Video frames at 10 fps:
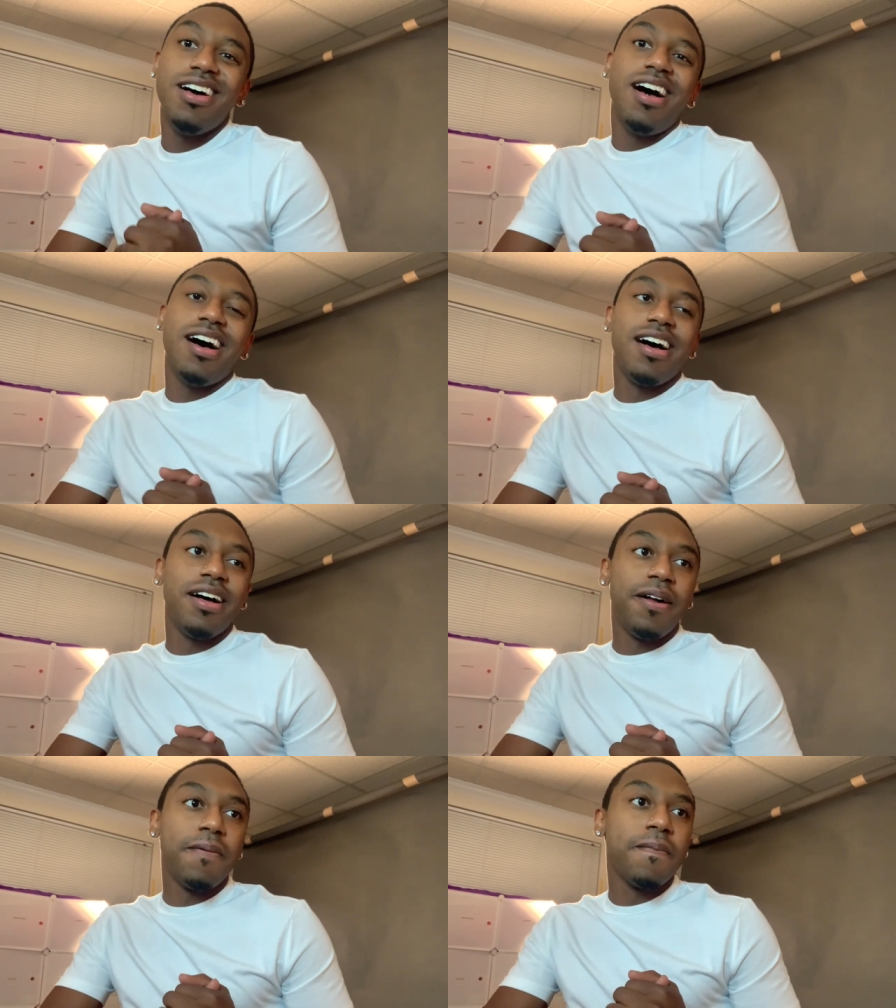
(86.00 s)

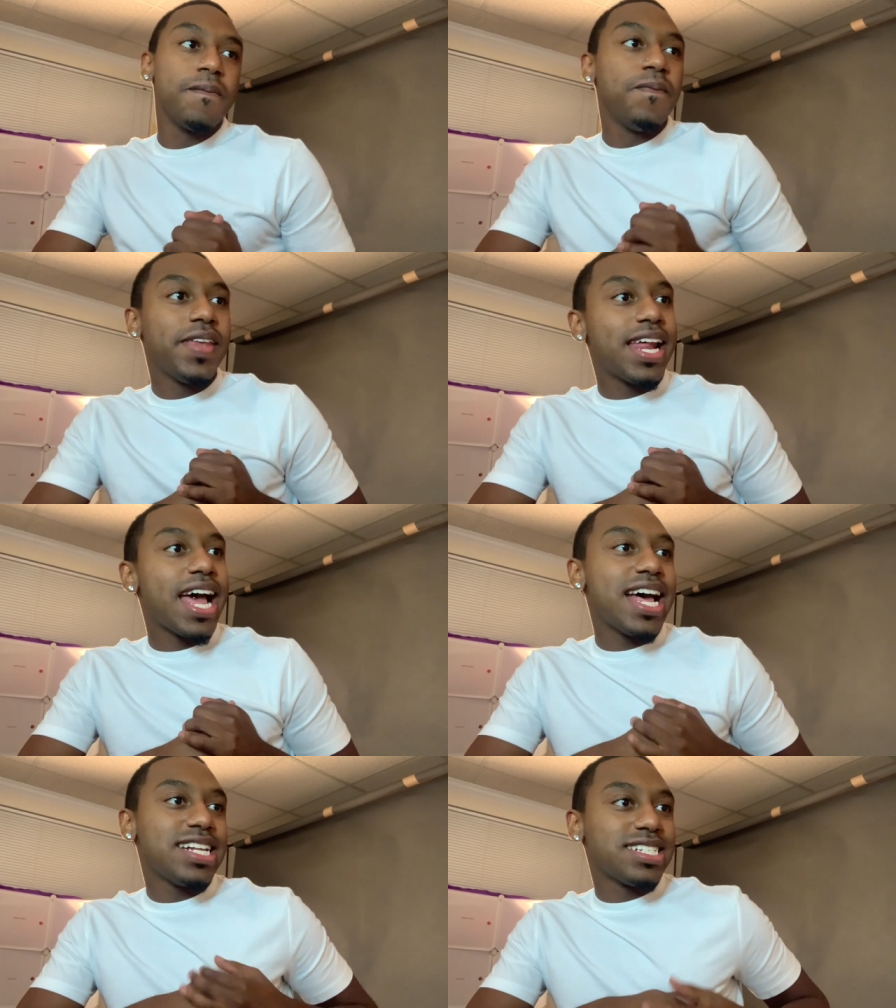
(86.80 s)
It
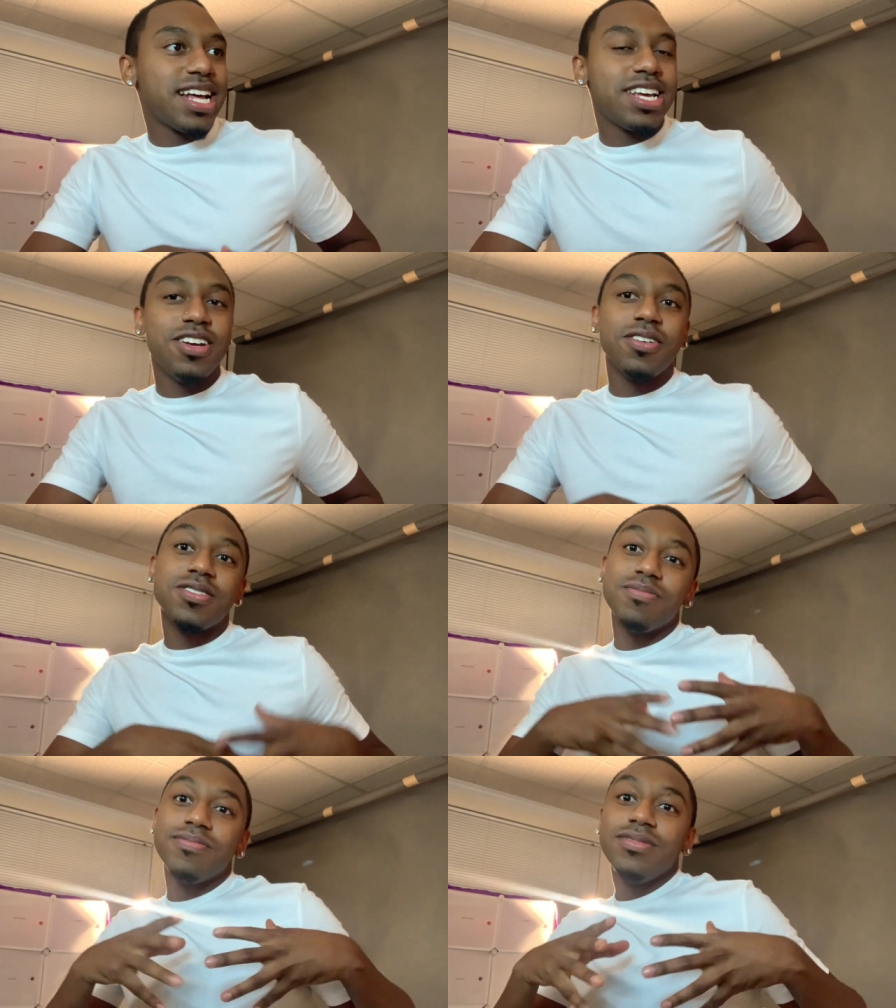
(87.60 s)
has, like, you know,
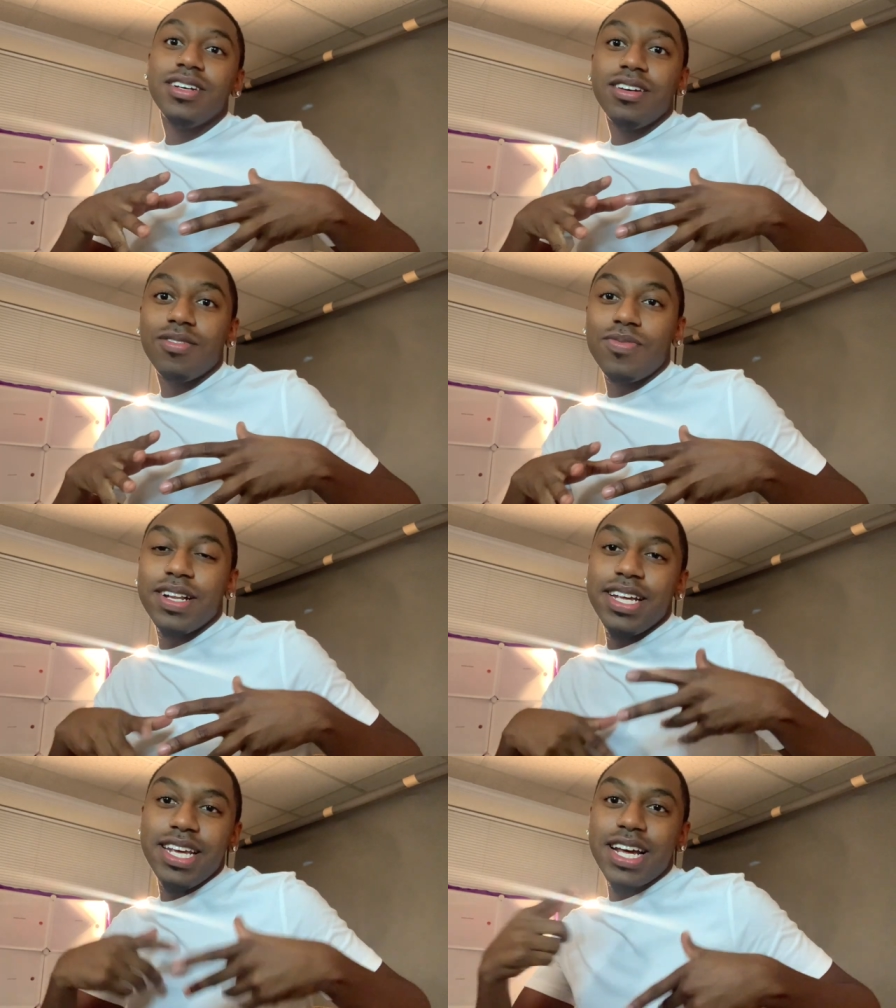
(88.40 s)
some
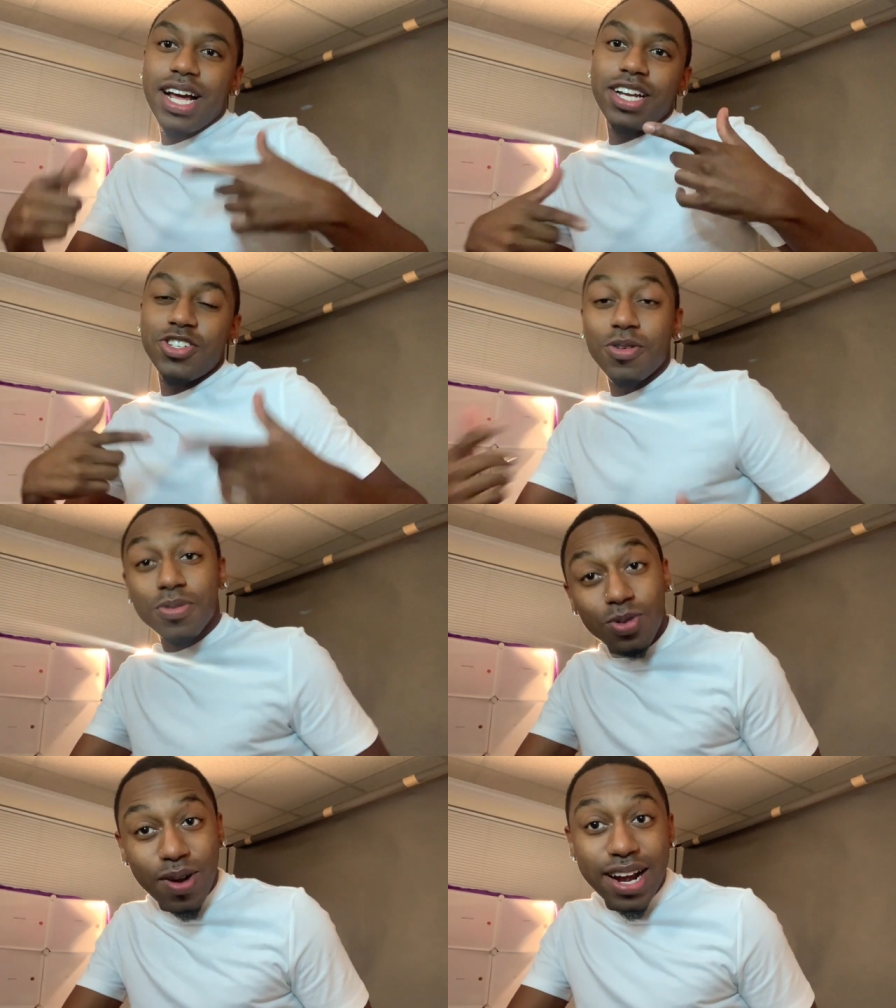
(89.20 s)
really dope
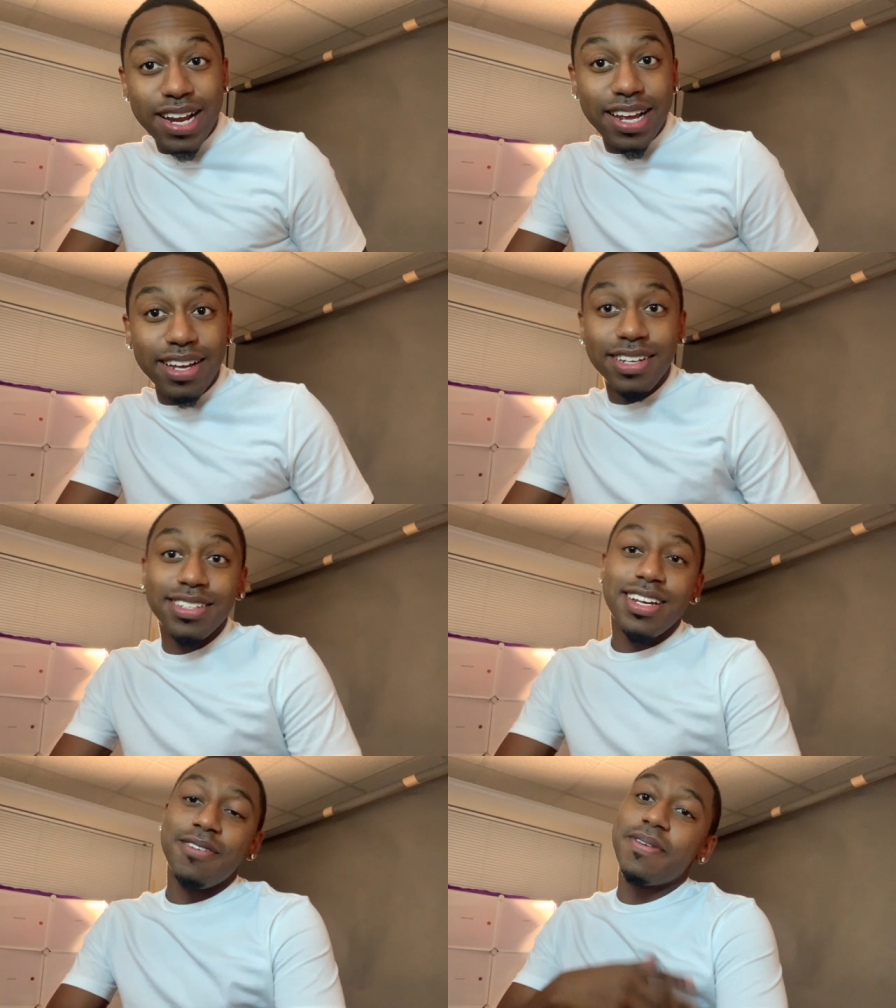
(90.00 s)
threading
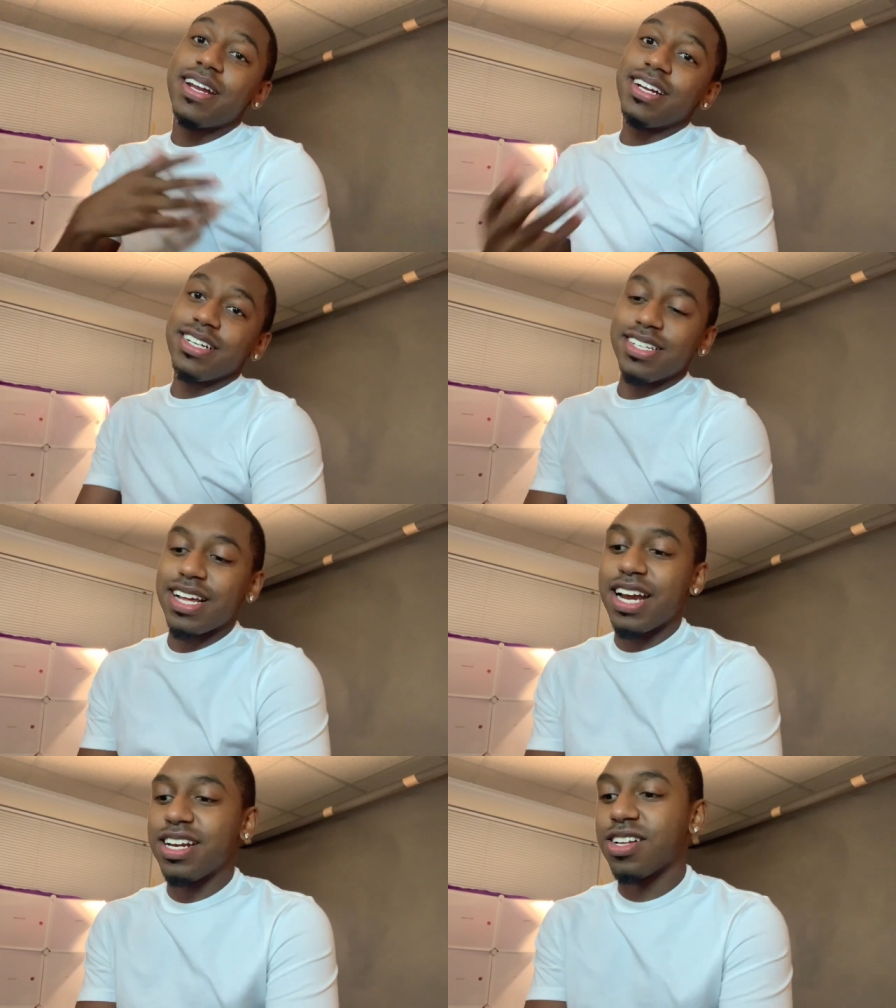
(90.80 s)
embedded
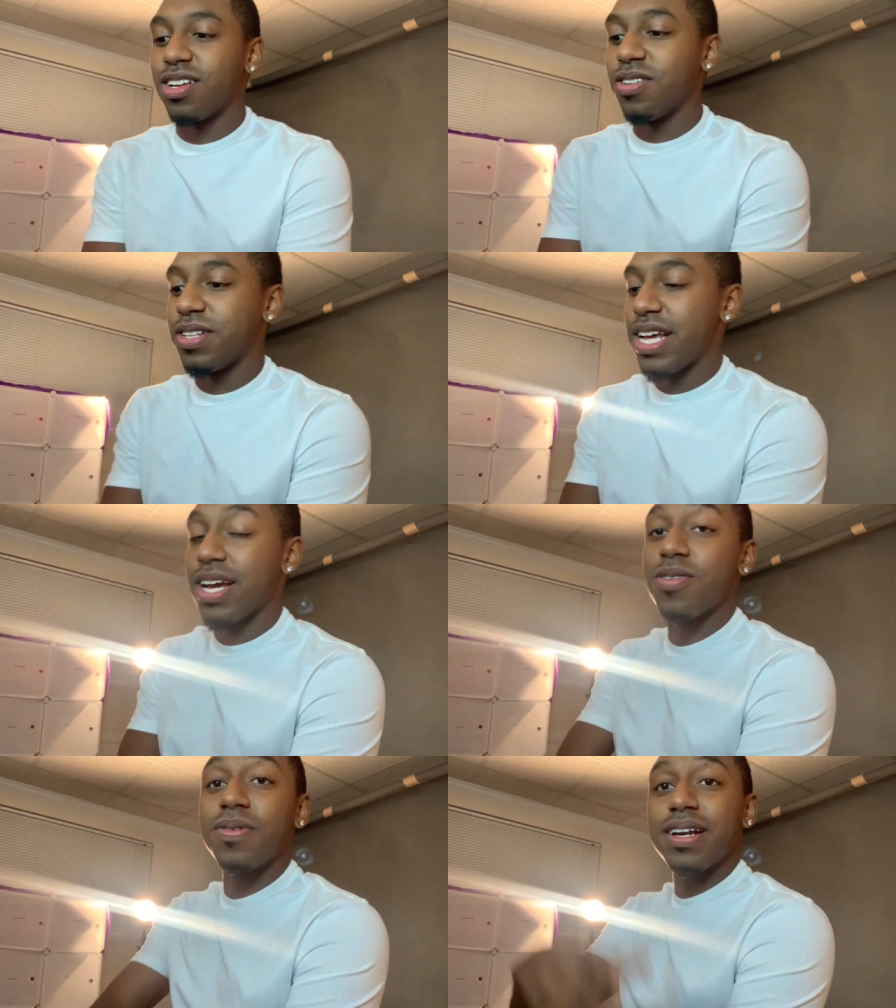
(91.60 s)
inside of the clothing
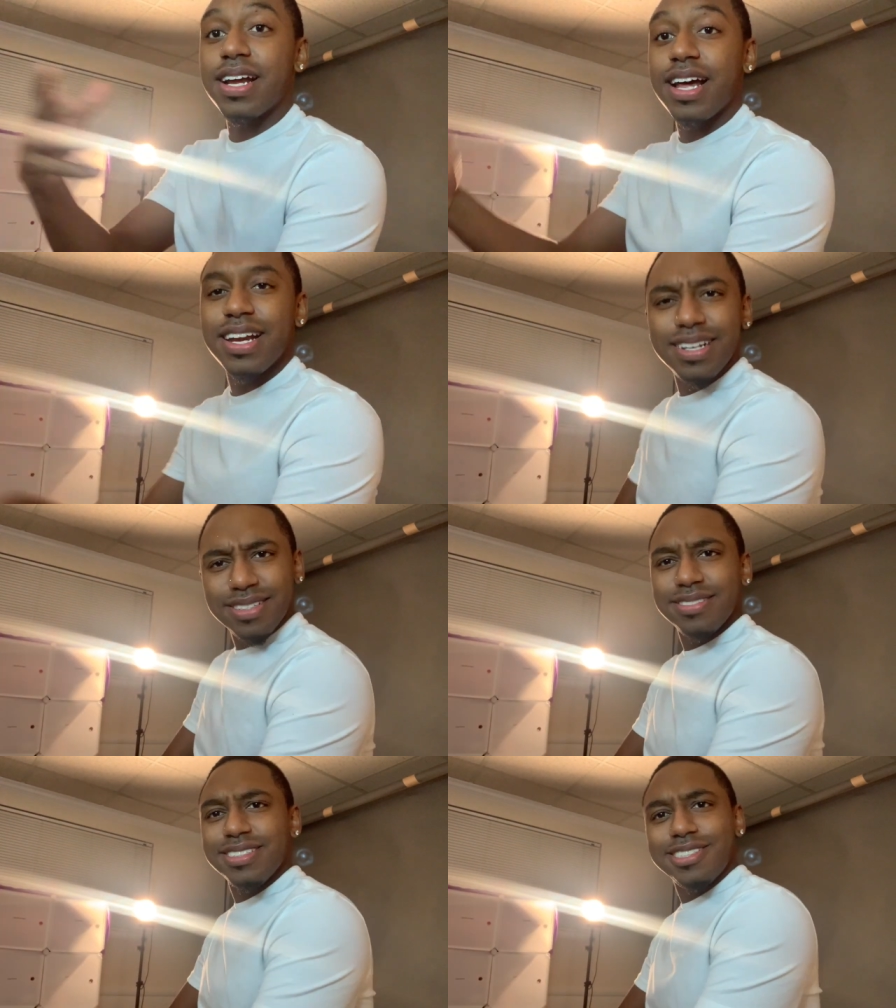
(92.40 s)
or whatnot,
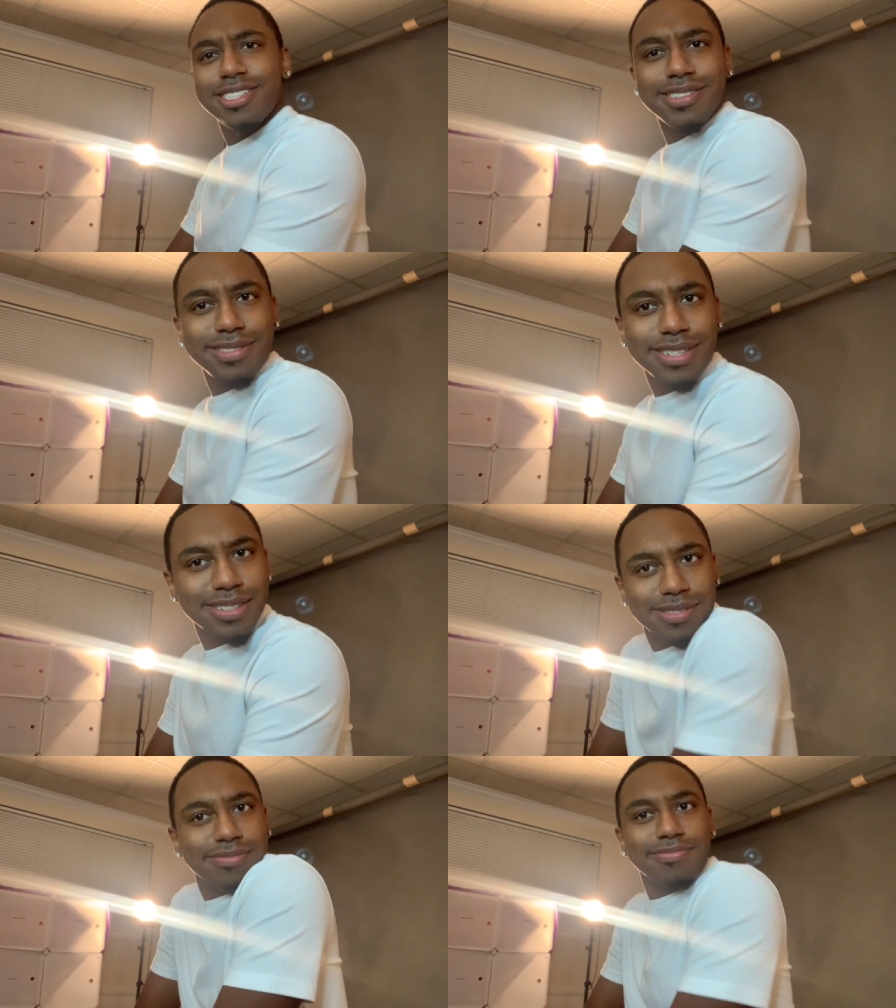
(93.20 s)
and it just looks